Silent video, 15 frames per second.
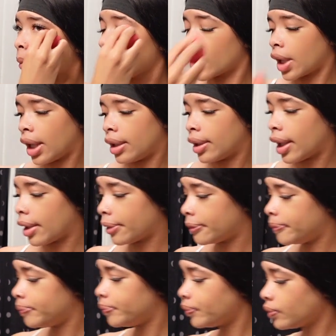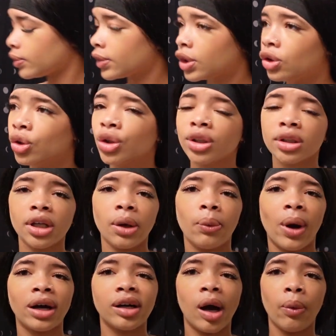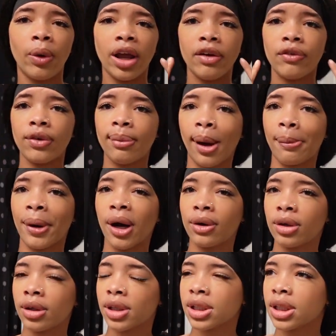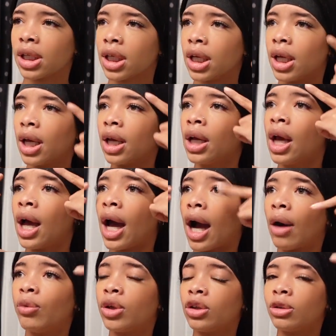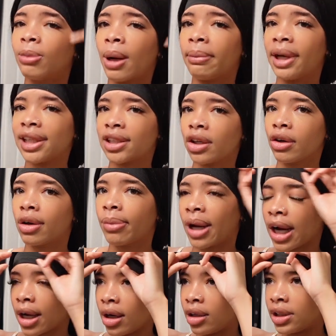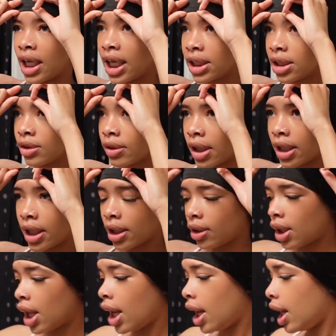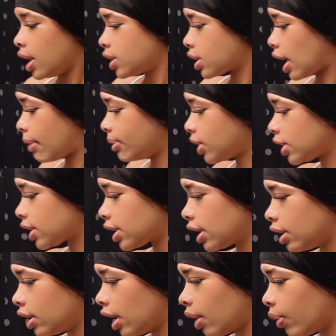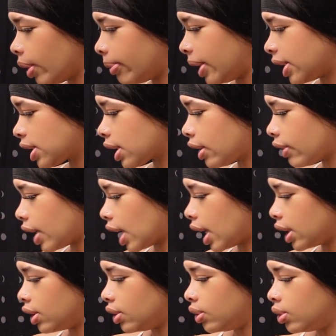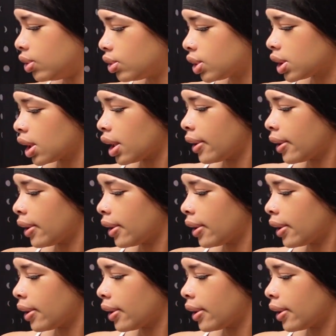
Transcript: Okay, now, usually while I wait for my powder to stick in, I would do my mascara, but I got on lashes right now. So I'm gonna just tell y'all what mascara I use.